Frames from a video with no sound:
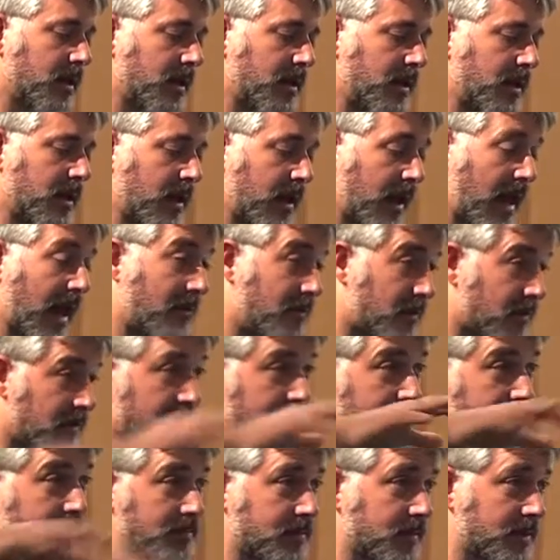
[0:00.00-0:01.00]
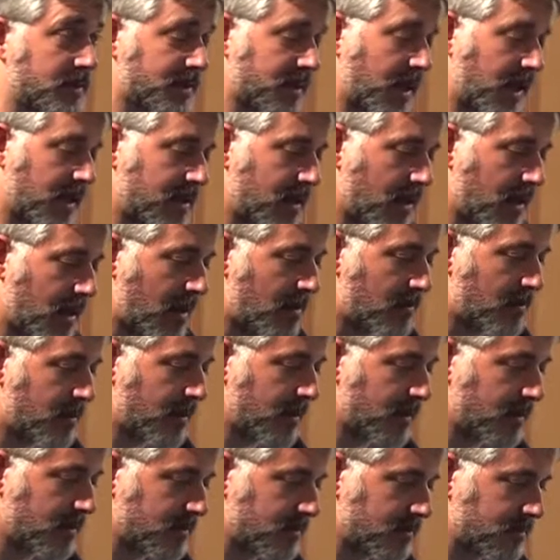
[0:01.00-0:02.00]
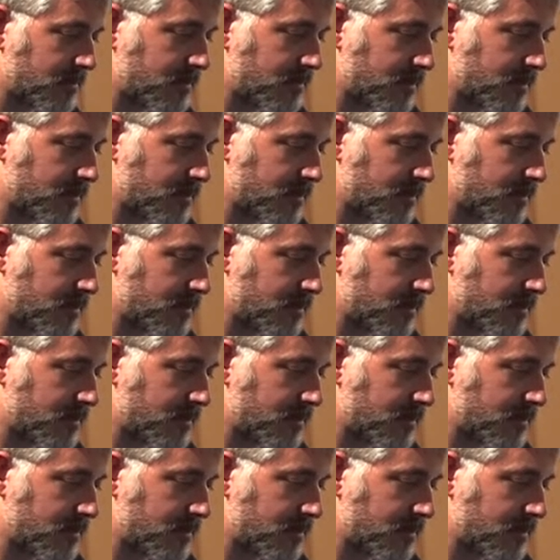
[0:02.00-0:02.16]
in a library, inside the library.